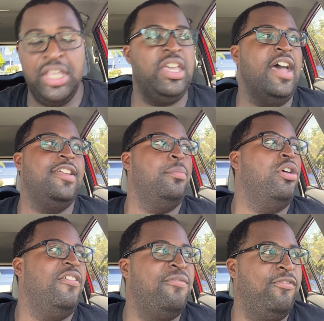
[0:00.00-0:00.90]
kind of
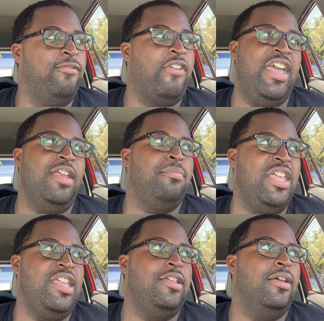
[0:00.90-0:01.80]
motivated
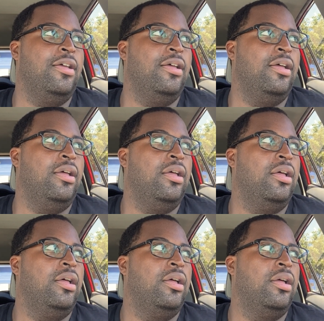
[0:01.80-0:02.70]
me
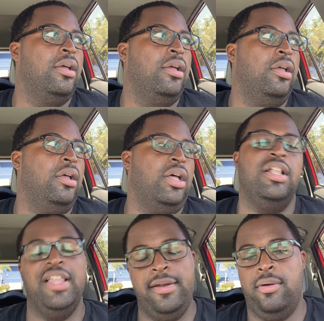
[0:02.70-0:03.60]
a
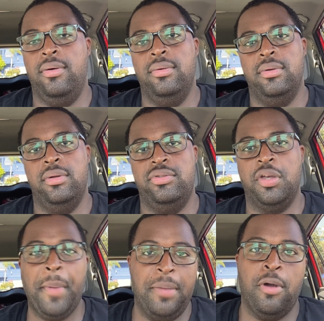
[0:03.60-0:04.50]
little to
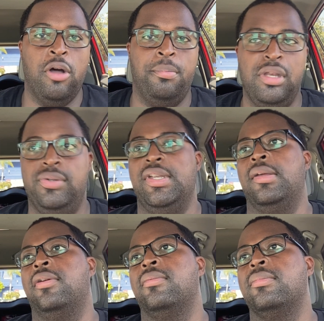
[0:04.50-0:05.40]
make my own music.